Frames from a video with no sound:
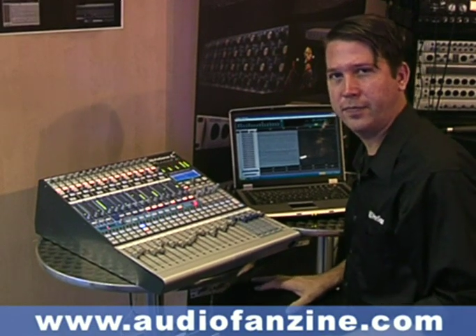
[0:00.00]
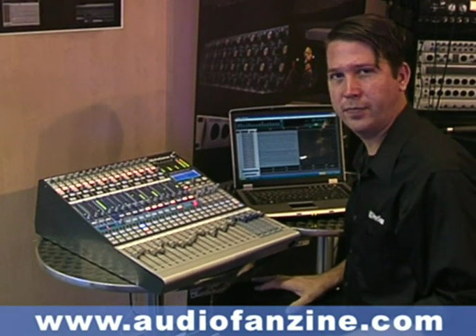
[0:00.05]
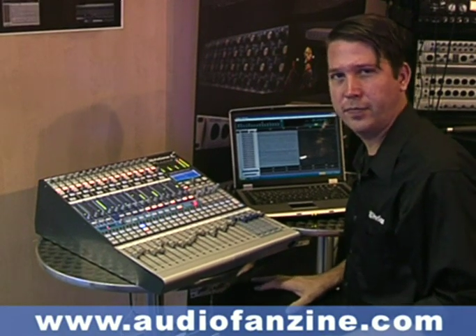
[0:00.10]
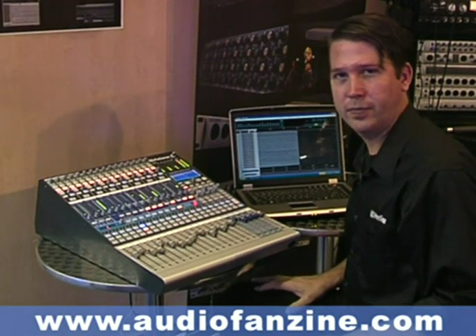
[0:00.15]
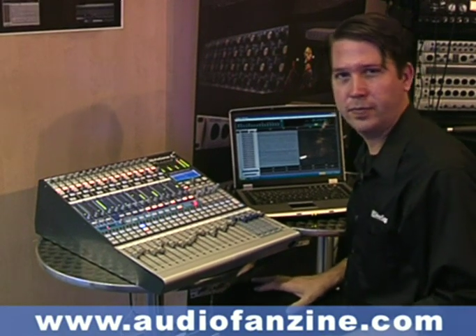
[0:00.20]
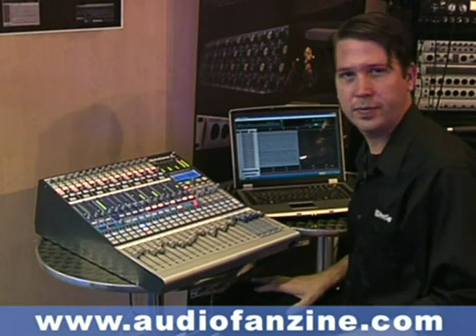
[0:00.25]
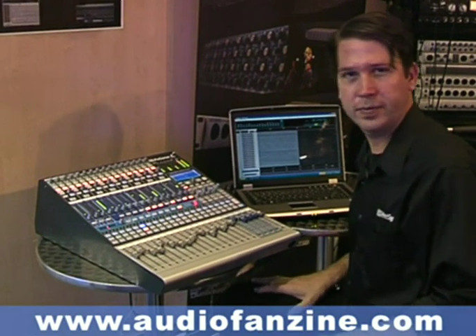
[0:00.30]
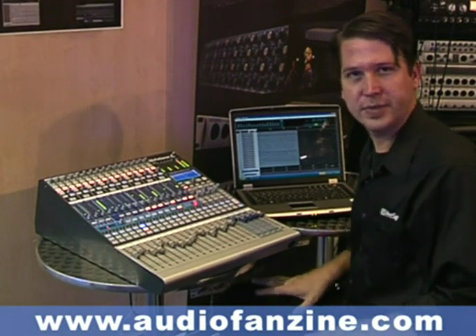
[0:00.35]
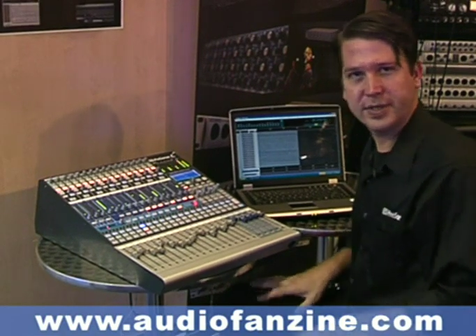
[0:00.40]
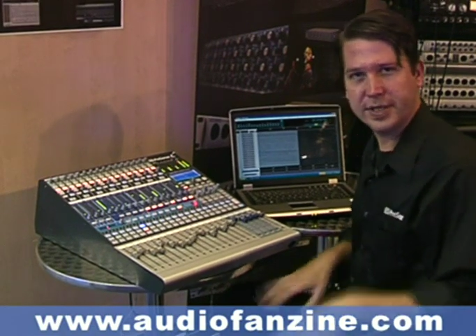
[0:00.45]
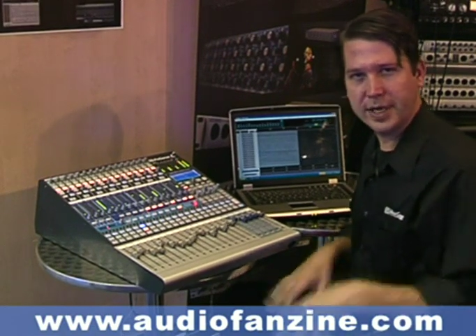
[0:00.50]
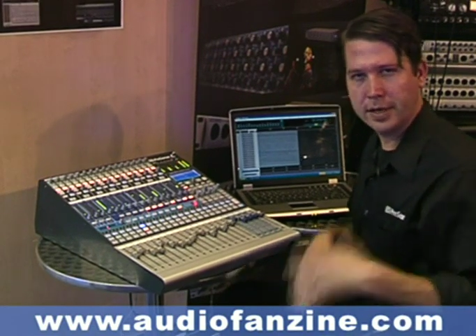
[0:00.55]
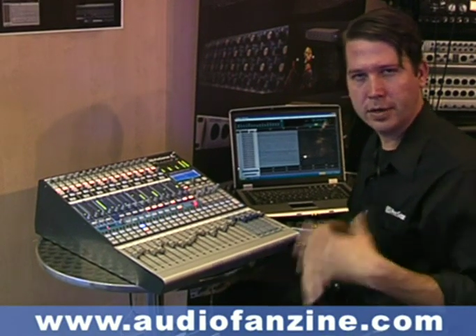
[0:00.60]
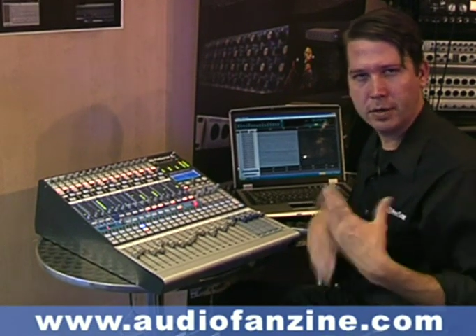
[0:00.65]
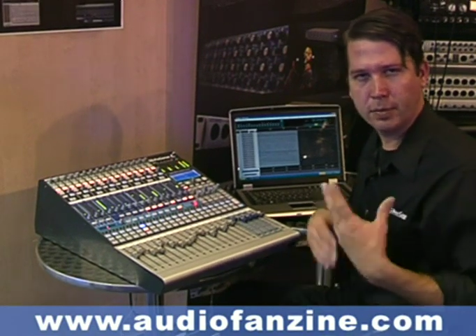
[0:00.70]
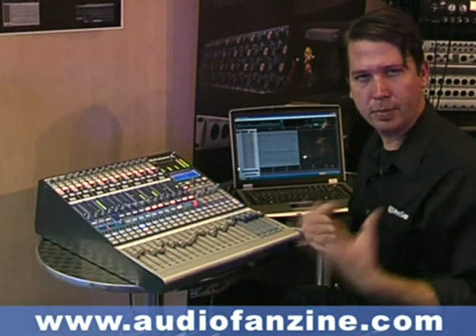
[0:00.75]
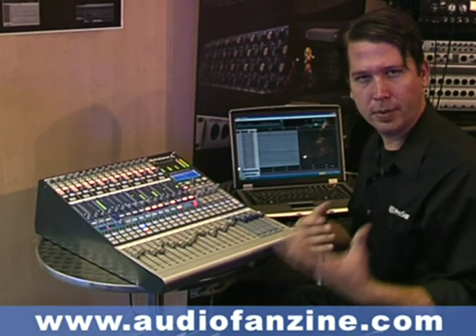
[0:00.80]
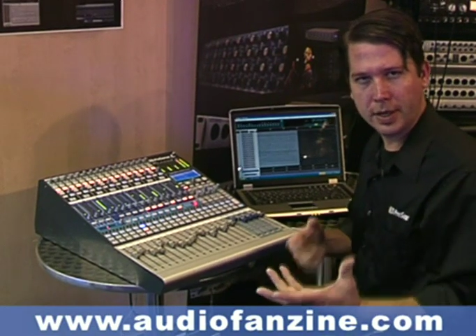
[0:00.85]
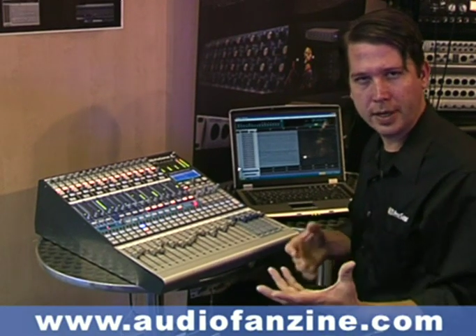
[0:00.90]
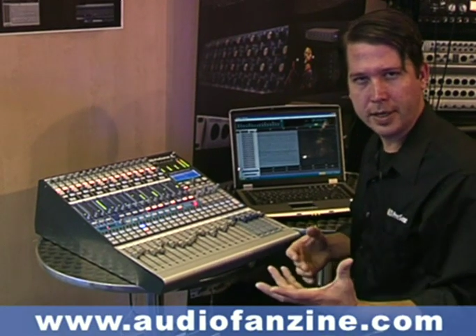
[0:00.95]
say
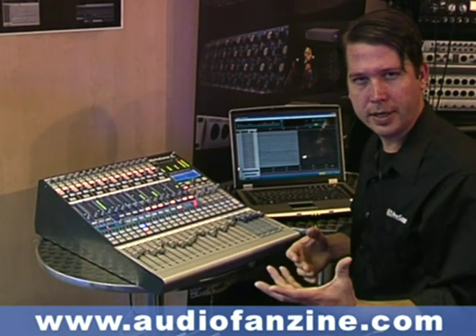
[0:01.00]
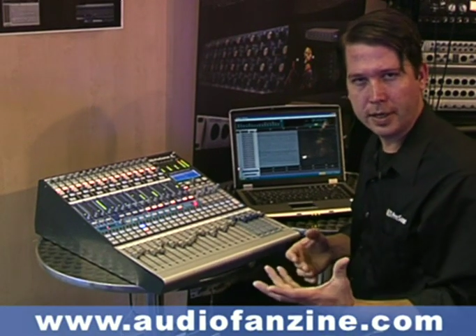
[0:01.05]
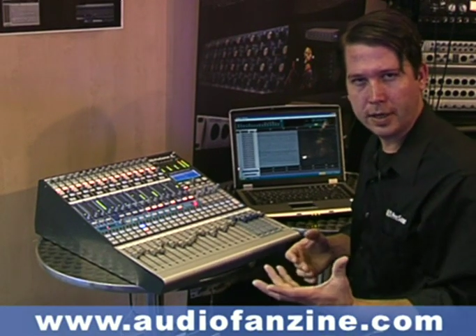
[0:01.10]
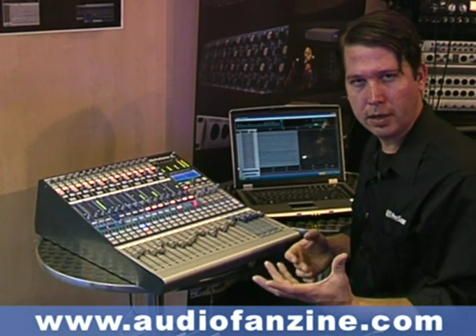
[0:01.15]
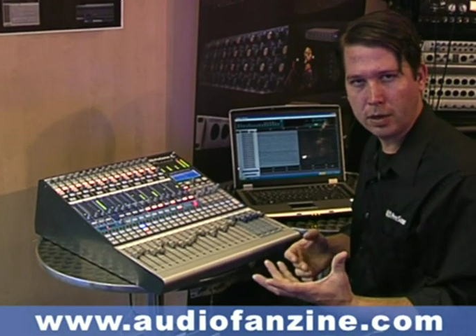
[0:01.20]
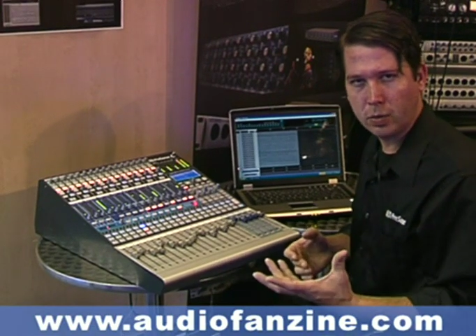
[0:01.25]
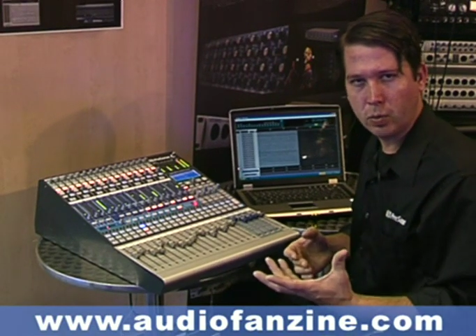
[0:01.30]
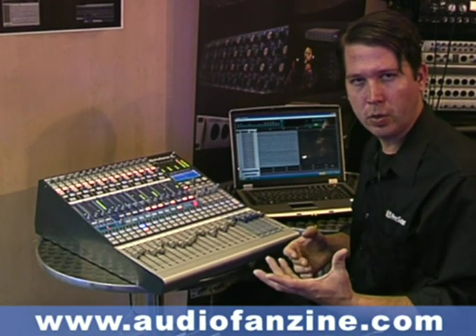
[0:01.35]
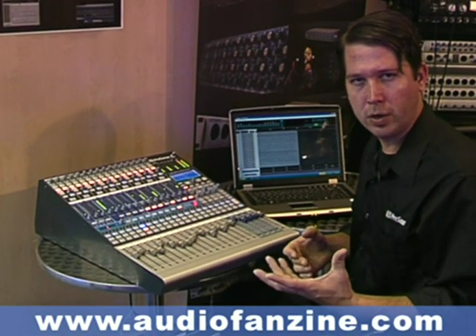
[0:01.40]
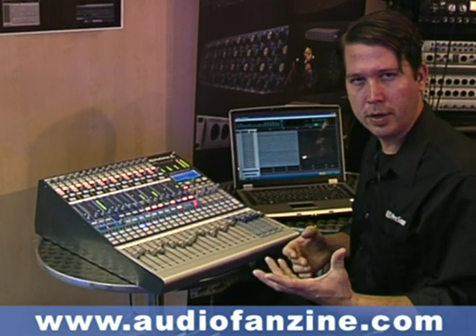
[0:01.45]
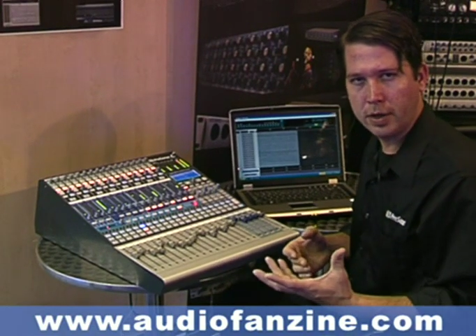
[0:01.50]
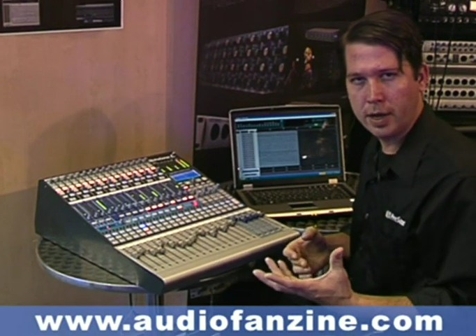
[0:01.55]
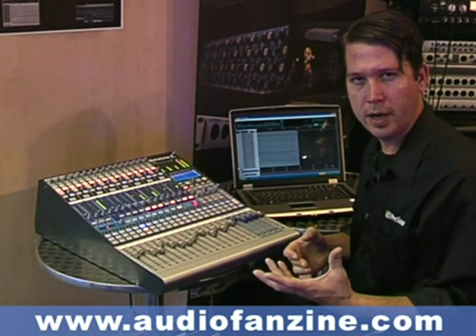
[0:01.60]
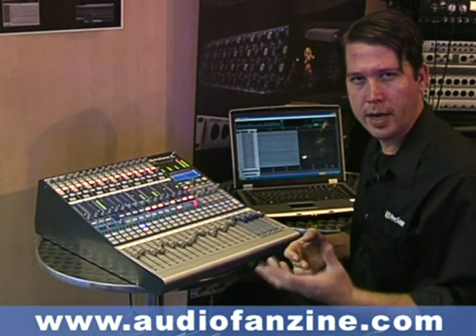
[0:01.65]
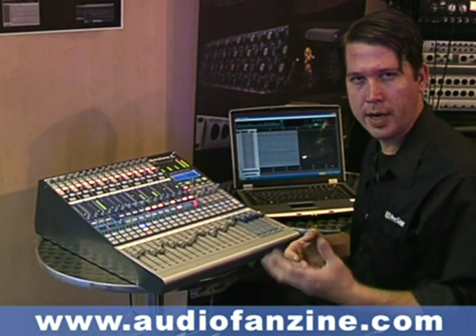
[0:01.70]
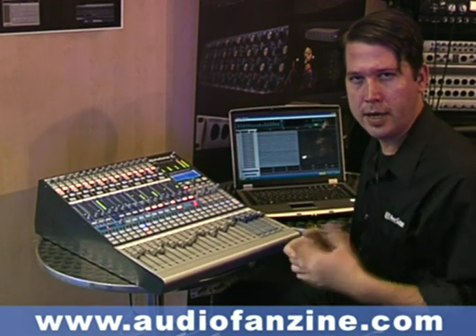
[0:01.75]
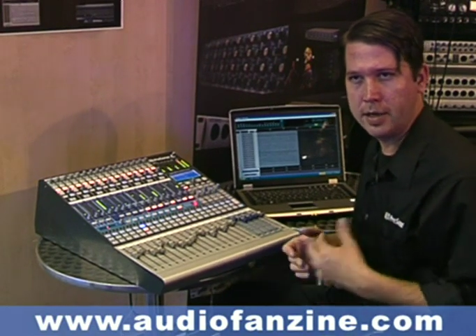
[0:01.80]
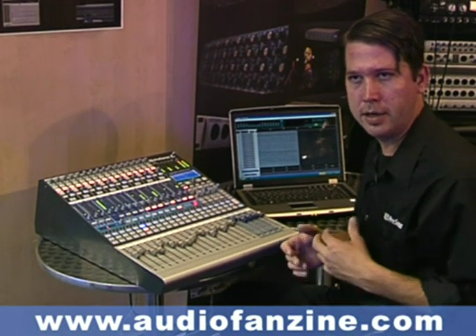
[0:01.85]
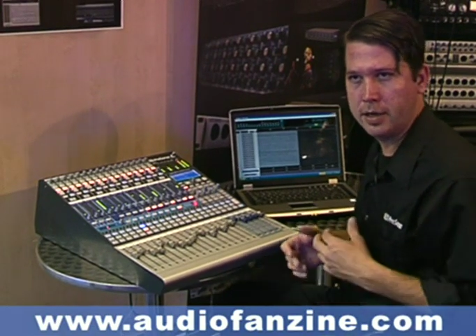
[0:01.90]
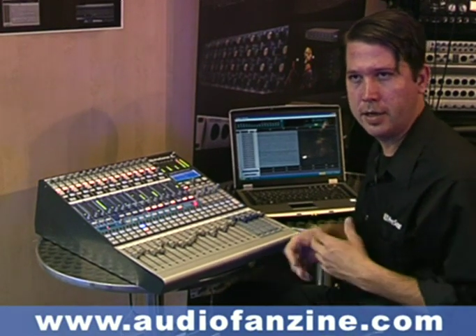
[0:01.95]
you play a gig one
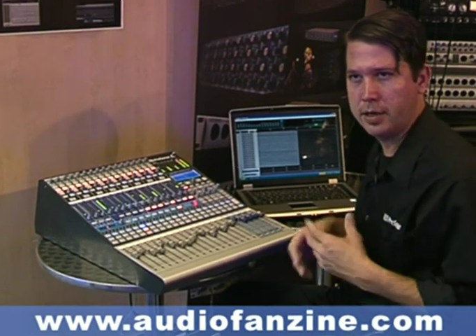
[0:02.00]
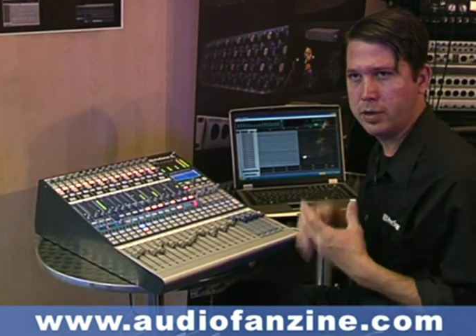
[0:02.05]
night,